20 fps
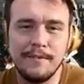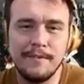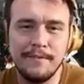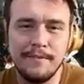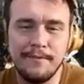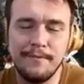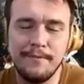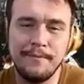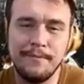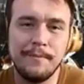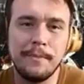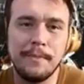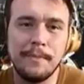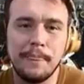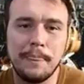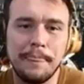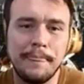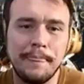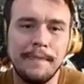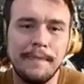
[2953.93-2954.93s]

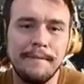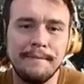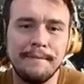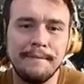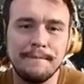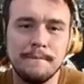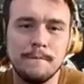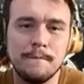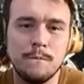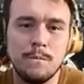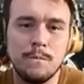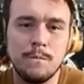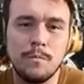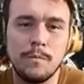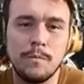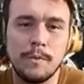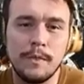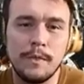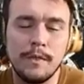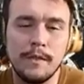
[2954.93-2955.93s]

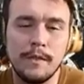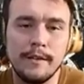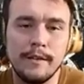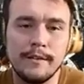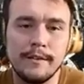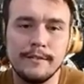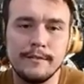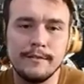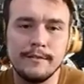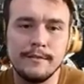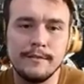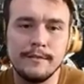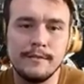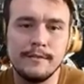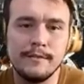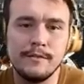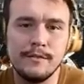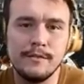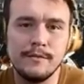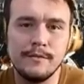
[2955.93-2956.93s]

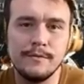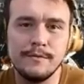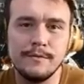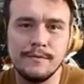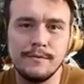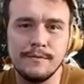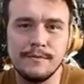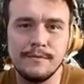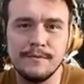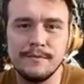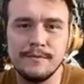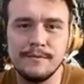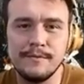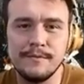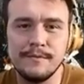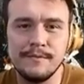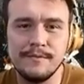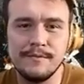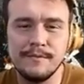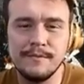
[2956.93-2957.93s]

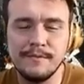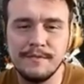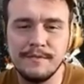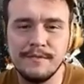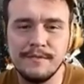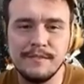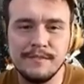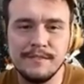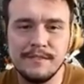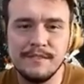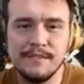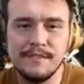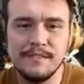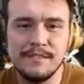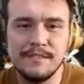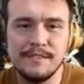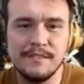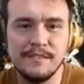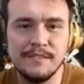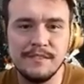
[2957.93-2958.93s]

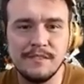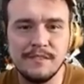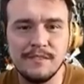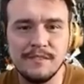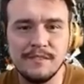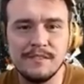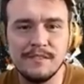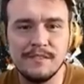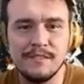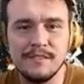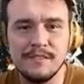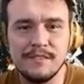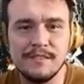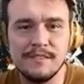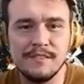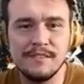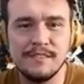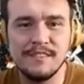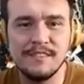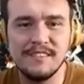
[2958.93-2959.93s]

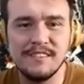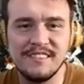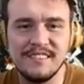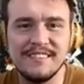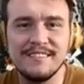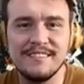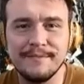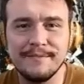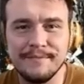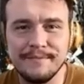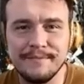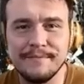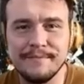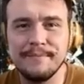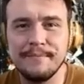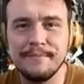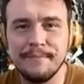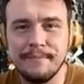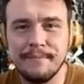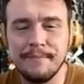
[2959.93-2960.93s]

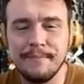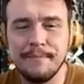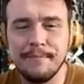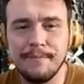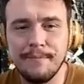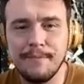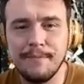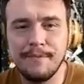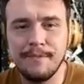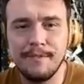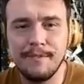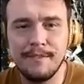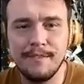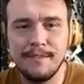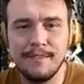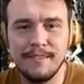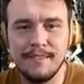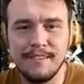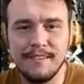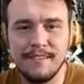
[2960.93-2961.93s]
This person isn't speaking.